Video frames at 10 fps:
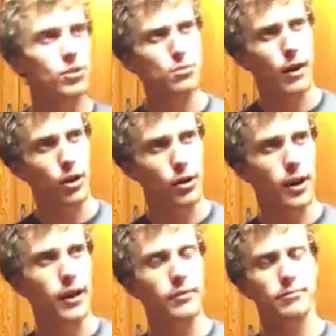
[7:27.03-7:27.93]
tomorrow
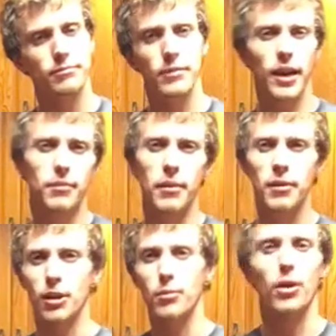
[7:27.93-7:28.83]
night, yeah, maybe a
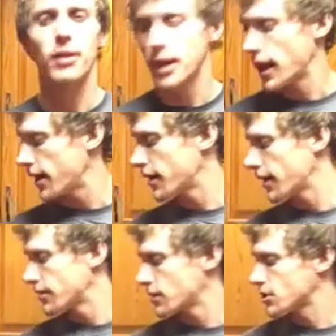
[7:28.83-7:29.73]
little more.
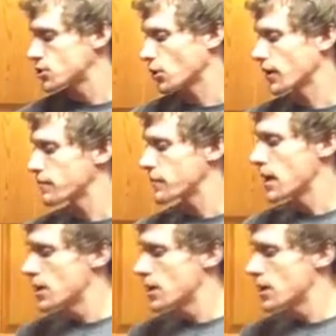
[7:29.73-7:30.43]
Enjoy it.